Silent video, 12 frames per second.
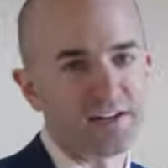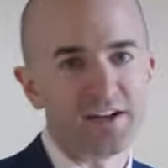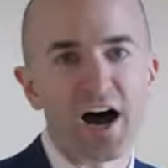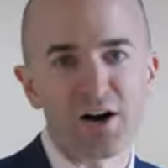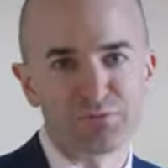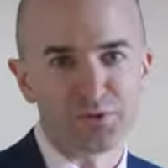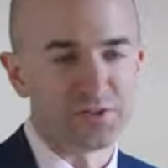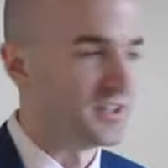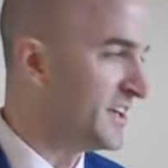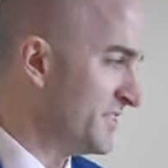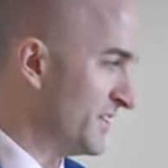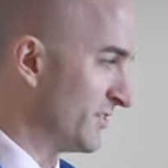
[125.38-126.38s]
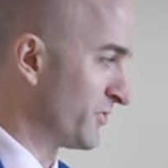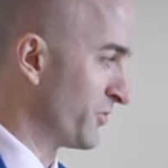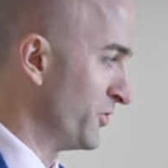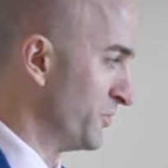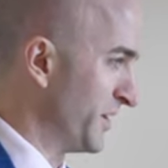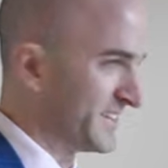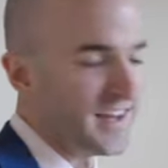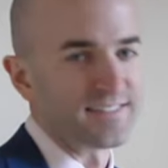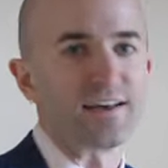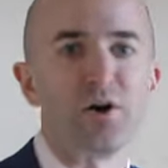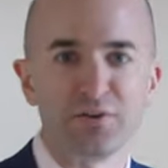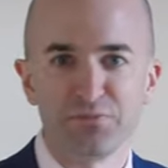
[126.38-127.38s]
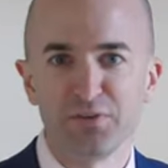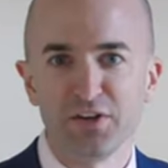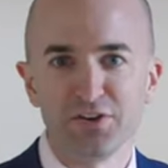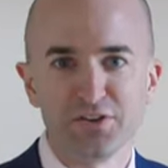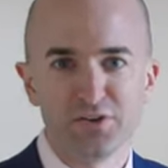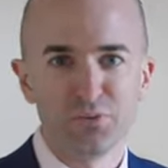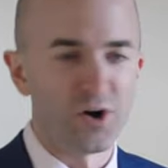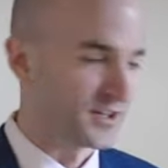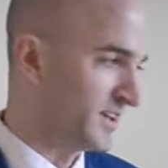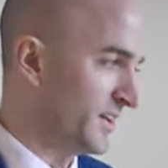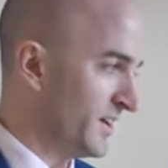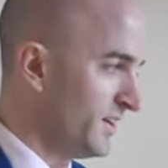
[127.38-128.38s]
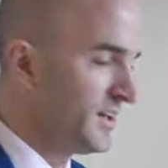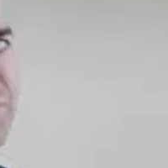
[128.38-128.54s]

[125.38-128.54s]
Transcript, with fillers: a novel in this room. Like, that's how I feel walking in.